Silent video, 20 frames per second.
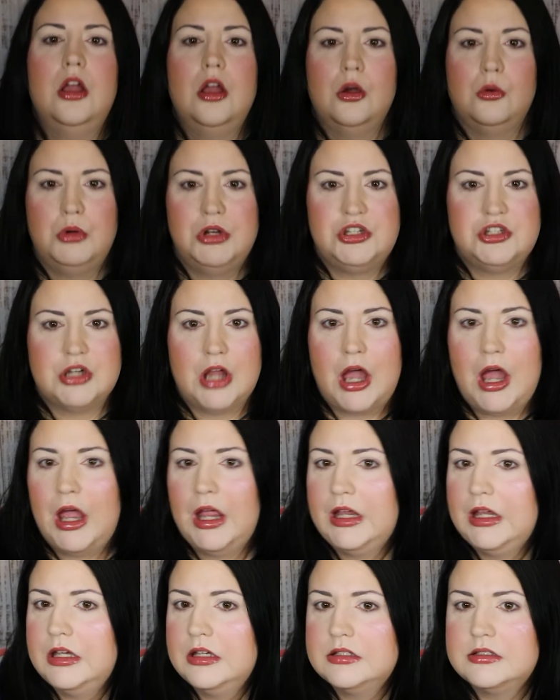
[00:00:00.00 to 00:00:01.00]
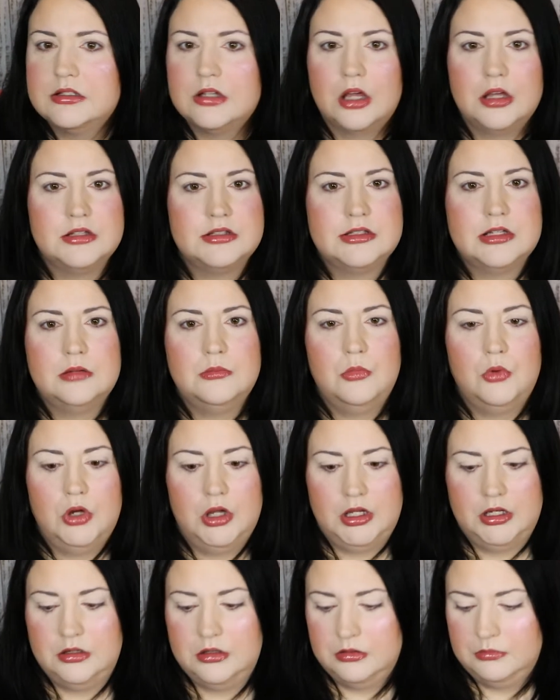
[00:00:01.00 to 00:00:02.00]
Which I saw
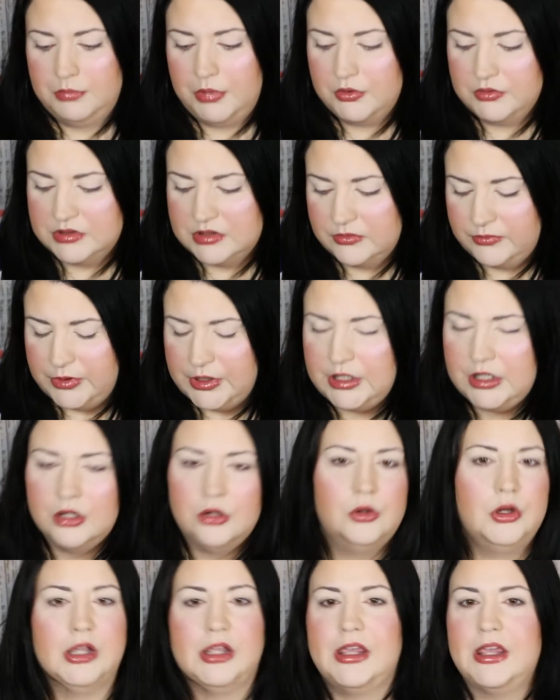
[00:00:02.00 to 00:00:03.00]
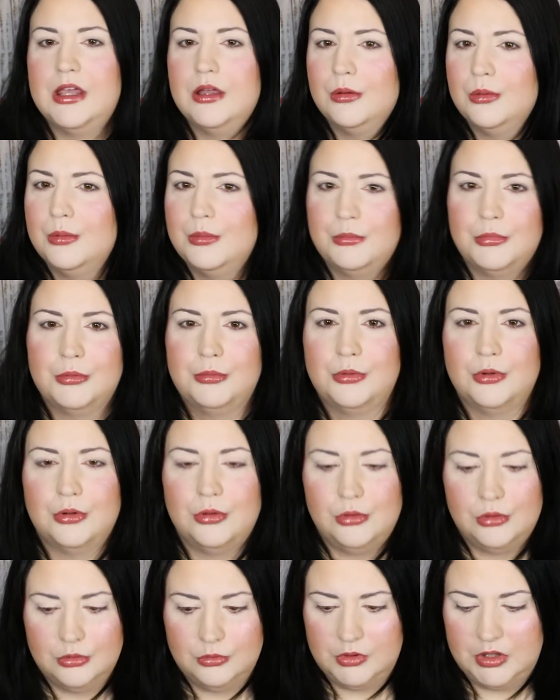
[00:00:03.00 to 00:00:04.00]
someone post a video, I can't remember
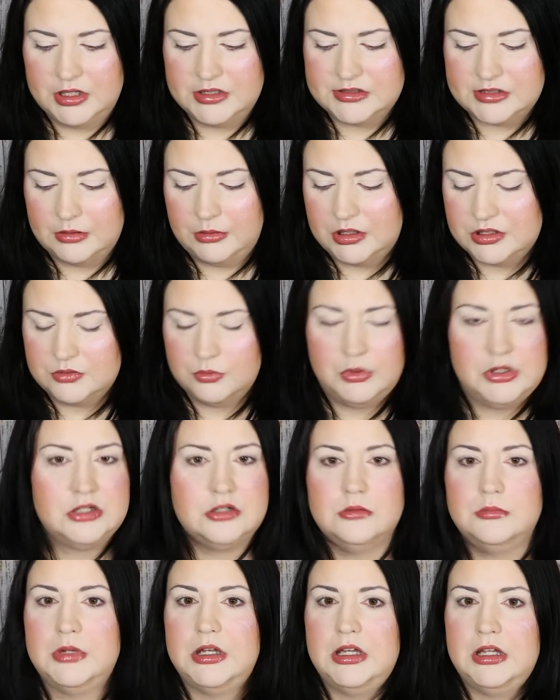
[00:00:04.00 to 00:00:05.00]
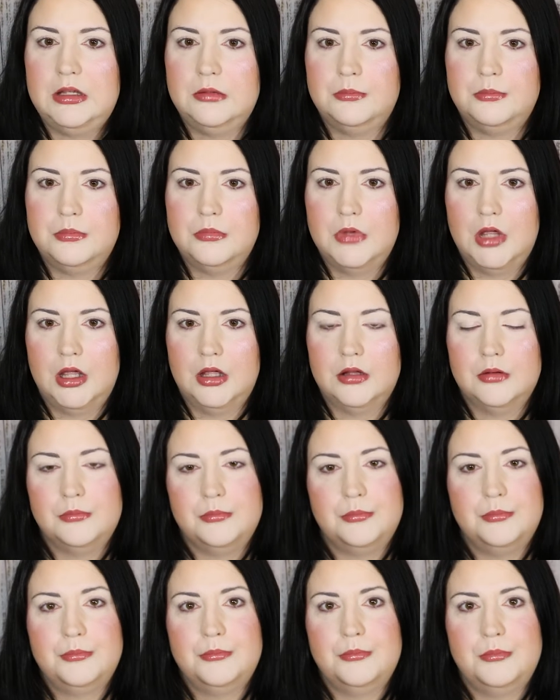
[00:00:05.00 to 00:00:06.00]
who it was, I watch way too many
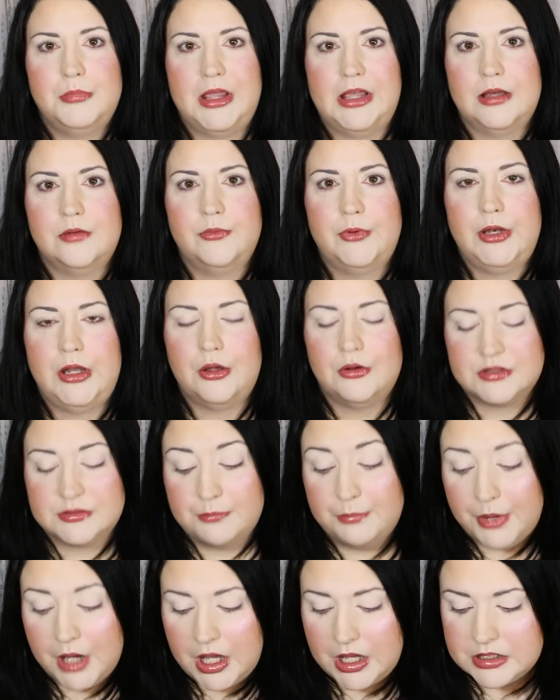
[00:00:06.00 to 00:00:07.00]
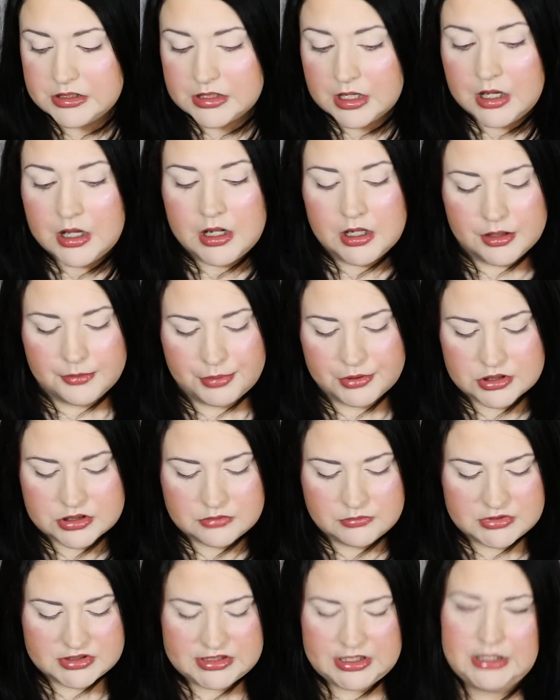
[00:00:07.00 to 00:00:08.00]
makeup videos, but the
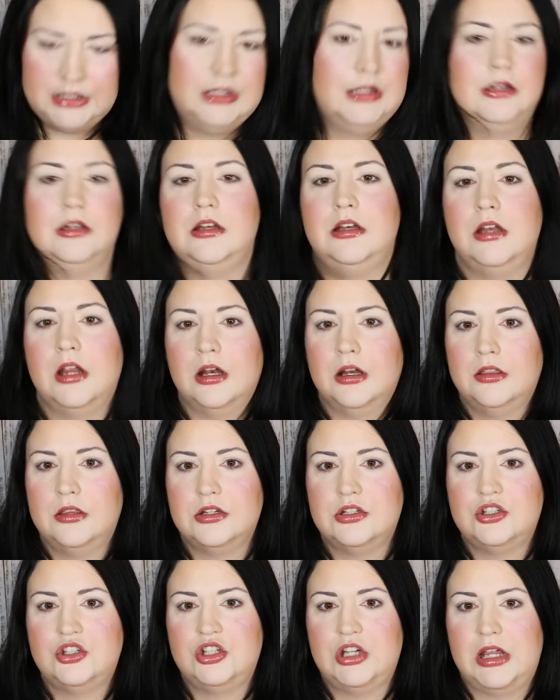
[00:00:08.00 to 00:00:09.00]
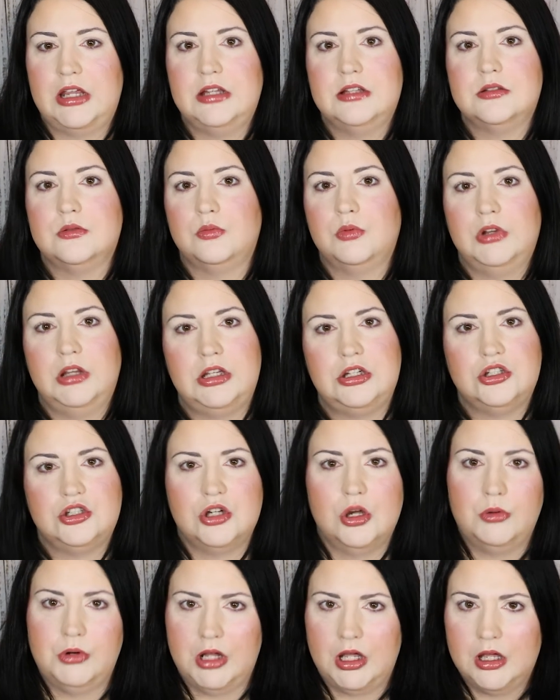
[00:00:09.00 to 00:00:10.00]
person was saying that none of the shades really
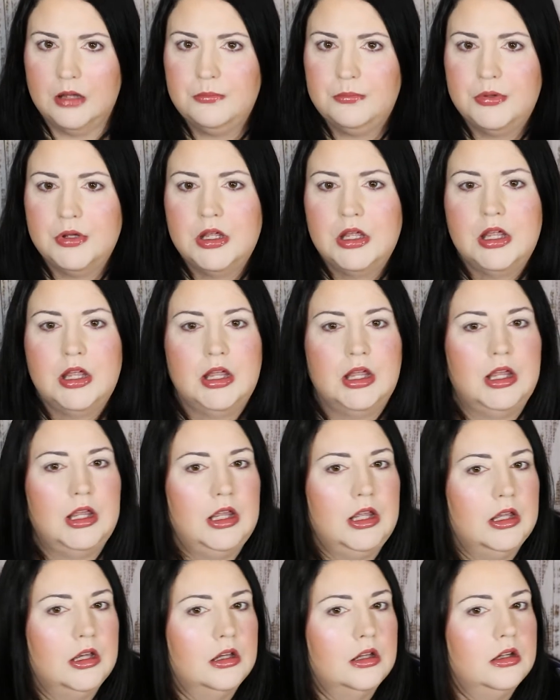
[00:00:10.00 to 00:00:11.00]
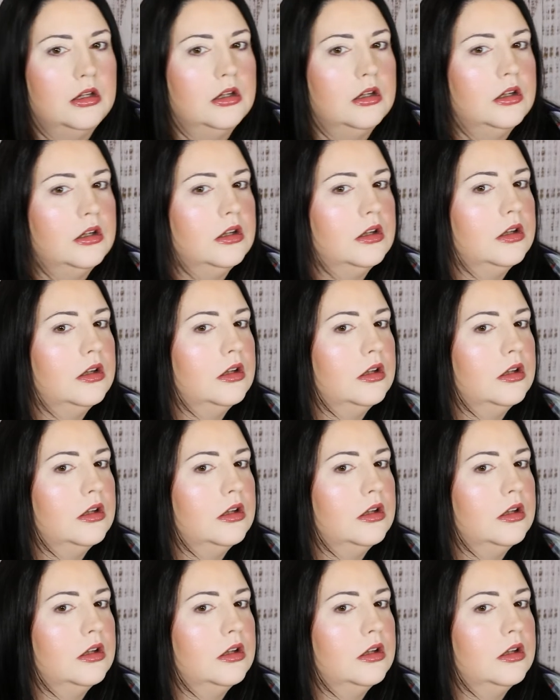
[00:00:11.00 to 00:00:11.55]
showed up, and